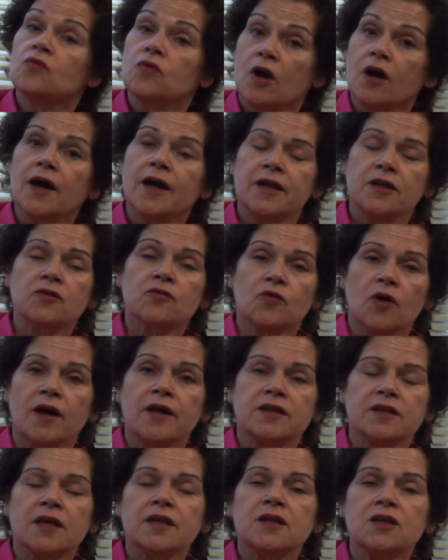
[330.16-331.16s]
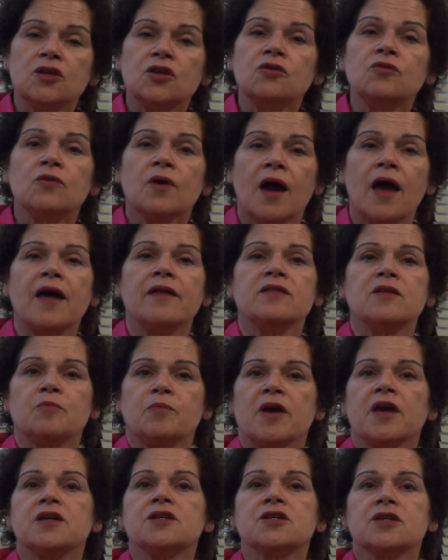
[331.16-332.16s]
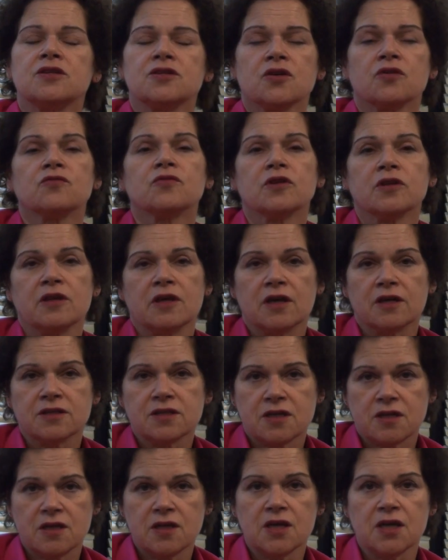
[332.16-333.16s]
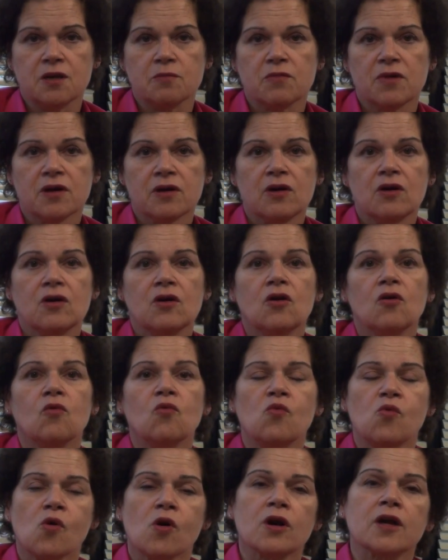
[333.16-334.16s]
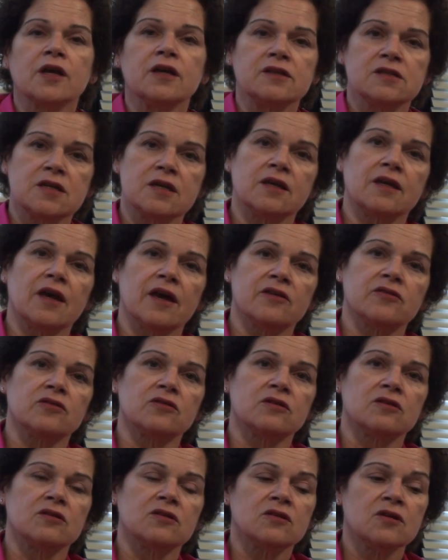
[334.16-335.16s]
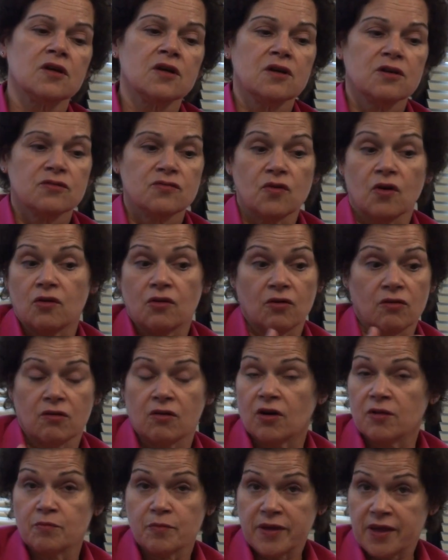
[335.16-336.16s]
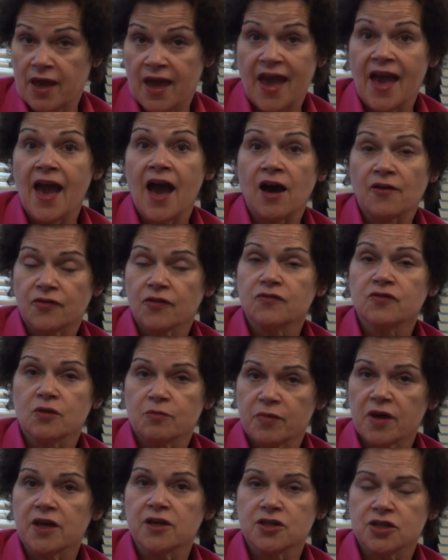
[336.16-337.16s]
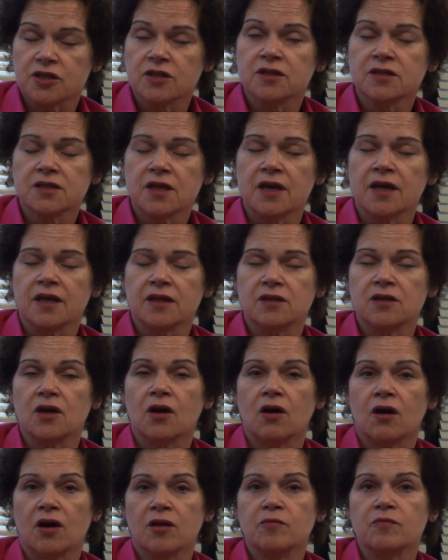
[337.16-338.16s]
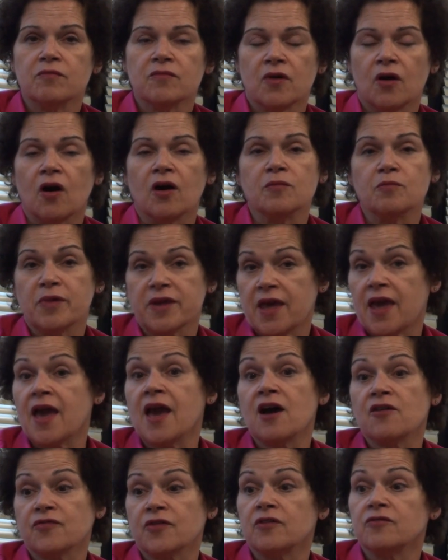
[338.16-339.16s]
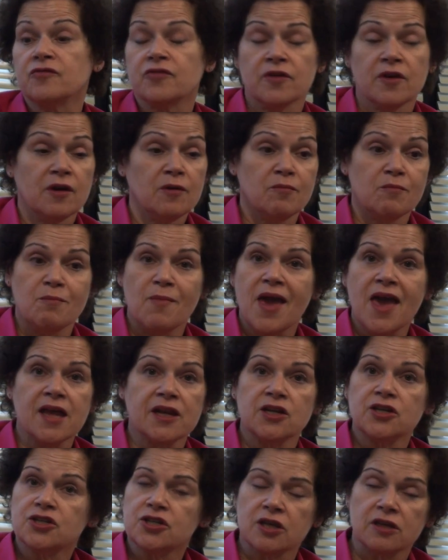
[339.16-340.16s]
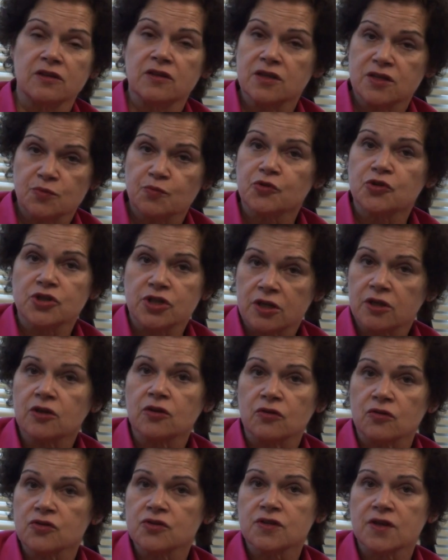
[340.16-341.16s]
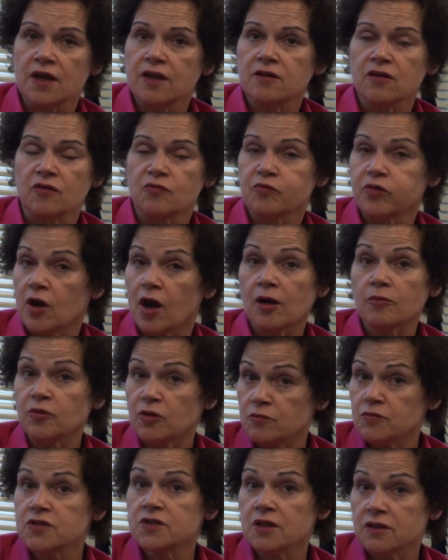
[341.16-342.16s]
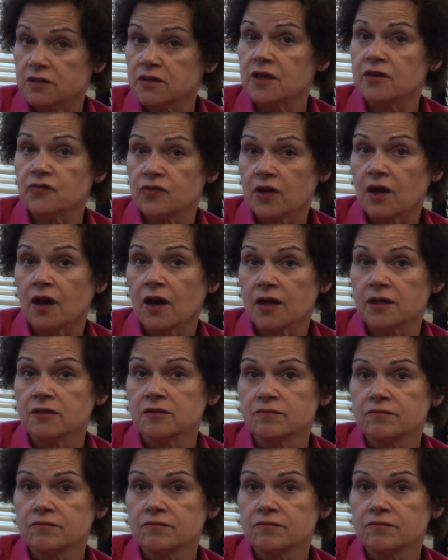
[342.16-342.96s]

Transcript: Right, that you and the patient are really a team working together on behalf of the patient and on behalf of managing this particular set of problems that they've got.